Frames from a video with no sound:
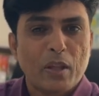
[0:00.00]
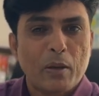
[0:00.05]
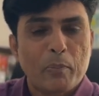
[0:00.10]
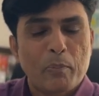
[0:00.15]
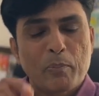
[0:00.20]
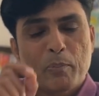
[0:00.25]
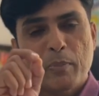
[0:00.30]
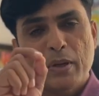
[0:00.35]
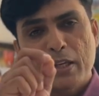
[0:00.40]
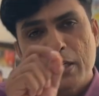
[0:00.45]

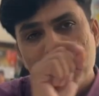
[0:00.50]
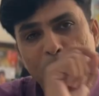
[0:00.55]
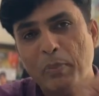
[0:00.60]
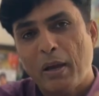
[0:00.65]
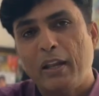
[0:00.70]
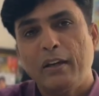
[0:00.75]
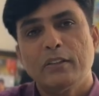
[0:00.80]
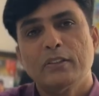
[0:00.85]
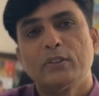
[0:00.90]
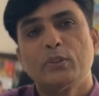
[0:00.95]
Many
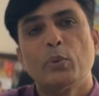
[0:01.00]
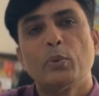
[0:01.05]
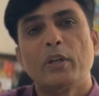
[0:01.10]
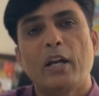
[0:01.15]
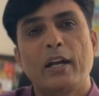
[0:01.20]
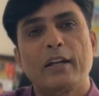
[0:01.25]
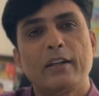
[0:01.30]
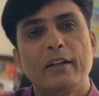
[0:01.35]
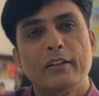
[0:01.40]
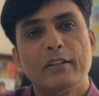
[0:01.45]
parents
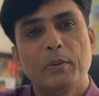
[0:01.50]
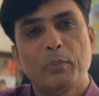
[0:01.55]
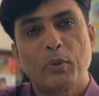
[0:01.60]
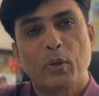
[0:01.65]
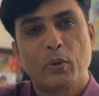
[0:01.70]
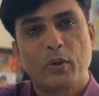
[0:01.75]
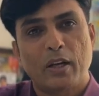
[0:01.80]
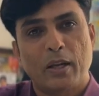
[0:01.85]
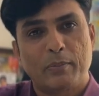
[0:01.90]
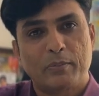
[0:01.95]
don't attend the
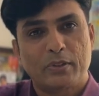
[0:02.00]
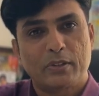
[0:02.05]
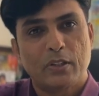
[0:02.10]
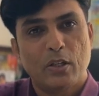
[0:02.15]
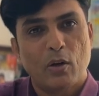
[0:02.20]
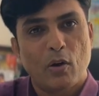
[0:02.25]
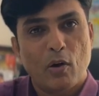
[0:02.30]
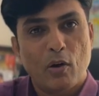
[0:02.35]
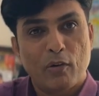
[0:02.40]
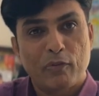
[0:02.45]
programs
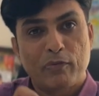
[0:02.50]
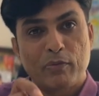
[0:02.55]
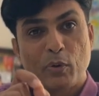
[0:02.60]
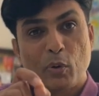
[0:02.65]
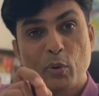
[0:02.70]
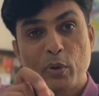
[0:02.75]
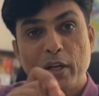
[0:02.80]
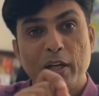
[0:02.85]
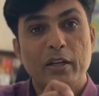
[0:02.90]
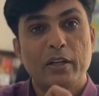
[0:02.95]
of
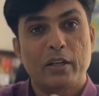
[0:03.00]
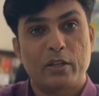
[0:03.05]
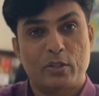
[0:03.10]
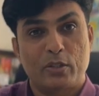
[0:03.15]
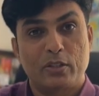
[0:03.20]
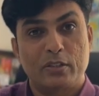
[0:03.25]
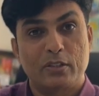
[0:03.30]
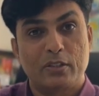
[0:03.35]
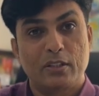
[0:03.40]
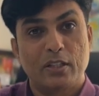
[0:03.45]

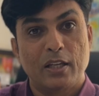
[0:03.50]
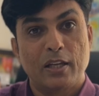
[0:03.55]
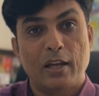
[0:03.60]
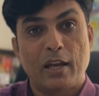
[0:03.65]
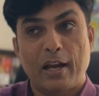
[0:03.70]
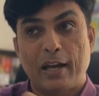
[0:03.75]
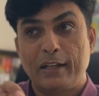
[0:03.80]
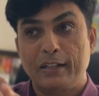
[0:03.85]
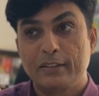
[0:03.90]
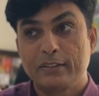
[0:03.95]
orientations
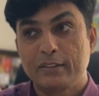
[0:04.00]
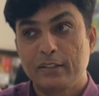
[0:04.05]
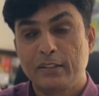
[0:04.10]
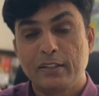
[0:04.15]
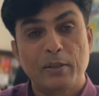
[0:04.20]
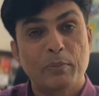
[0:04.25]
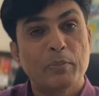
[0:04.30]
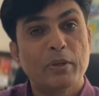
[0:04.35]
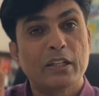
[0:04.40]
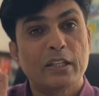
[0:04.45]
and
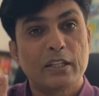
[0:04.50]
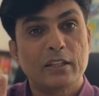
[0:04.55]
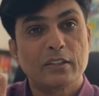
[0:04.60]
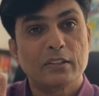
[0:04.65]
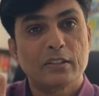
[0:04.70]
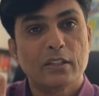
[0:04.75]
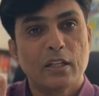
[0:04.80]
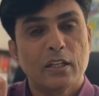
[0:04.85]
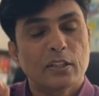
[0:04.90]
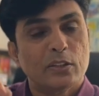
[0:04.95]
certain meetings.